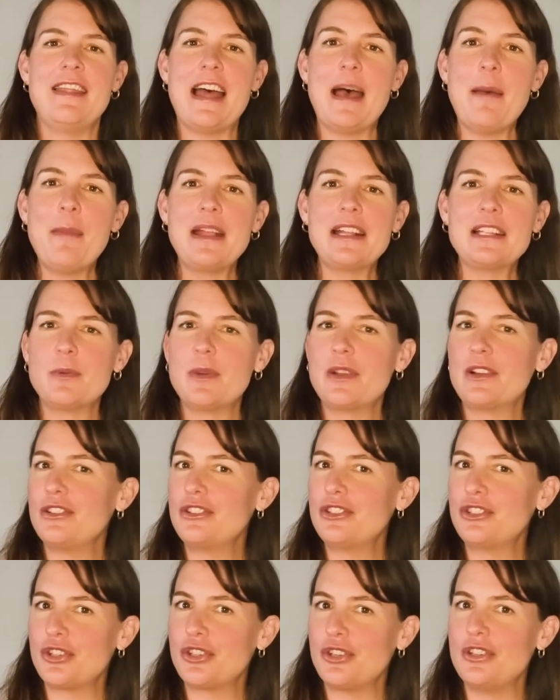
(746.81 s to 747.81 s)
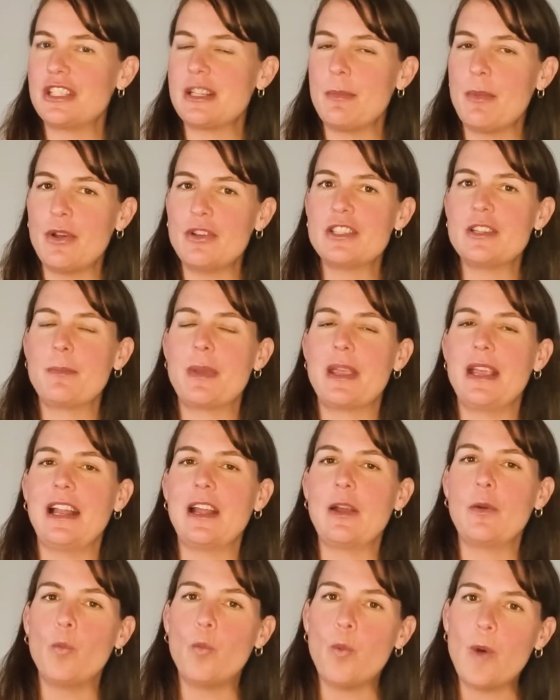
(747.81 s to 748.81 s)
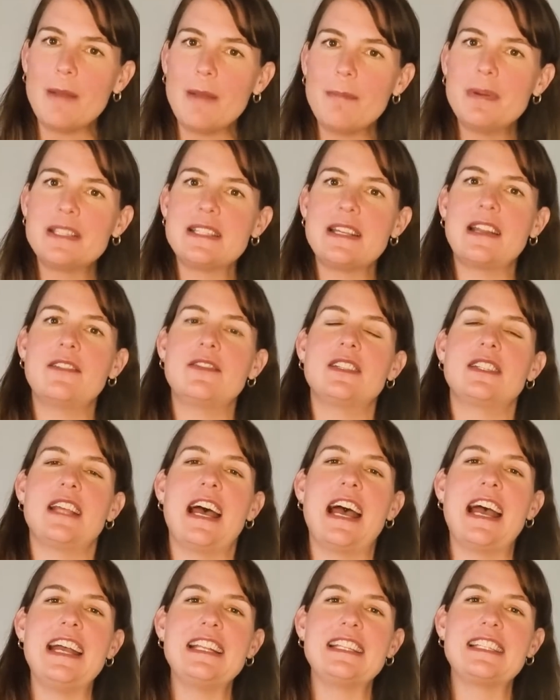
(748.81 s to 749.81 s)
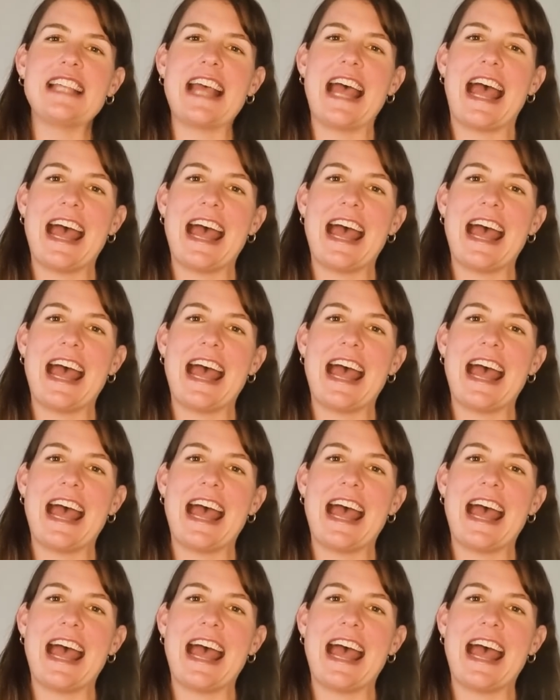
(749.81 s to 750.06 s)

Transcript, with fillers: that means we could choose the most appealing 1% of sites